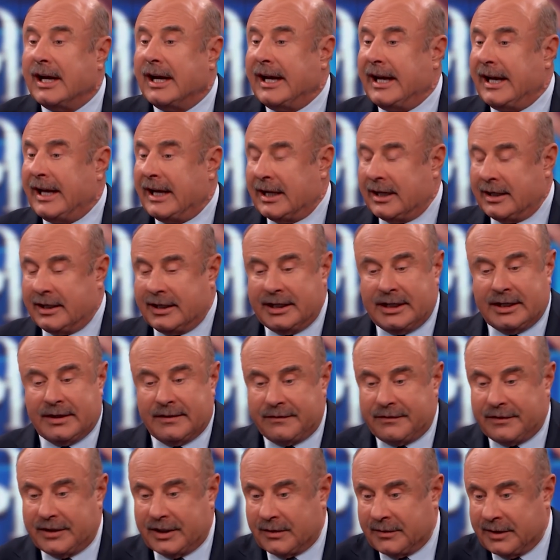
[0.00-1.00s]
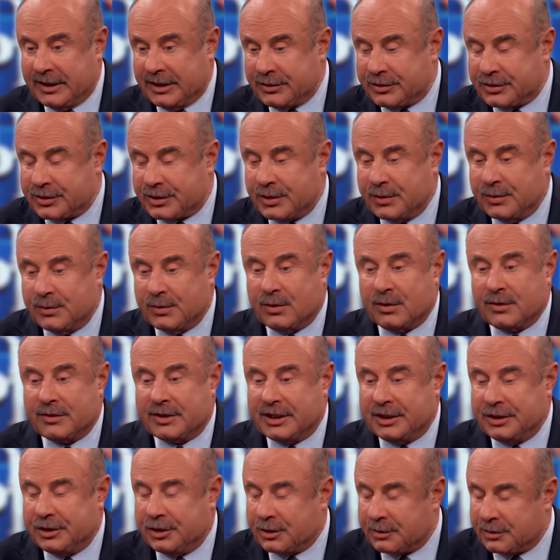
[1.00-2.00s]
And if they're in school,
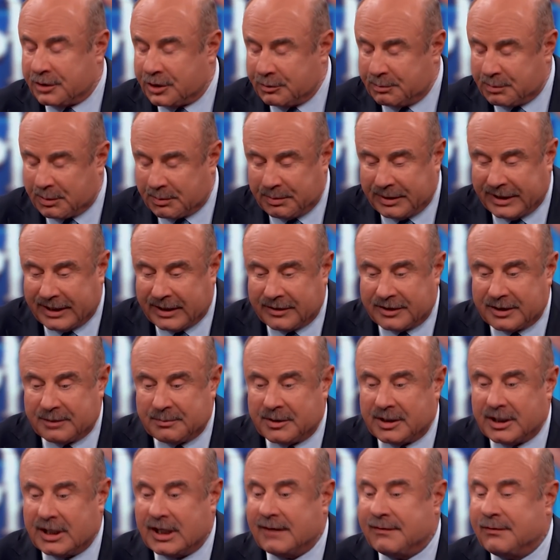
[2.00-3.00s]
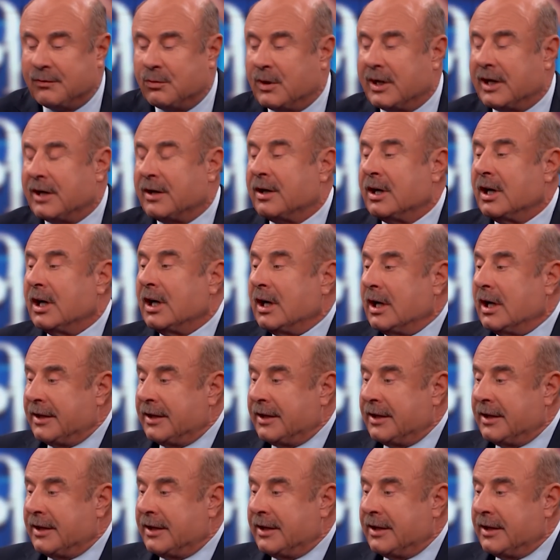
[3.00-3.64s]
then you're to prepare them enough where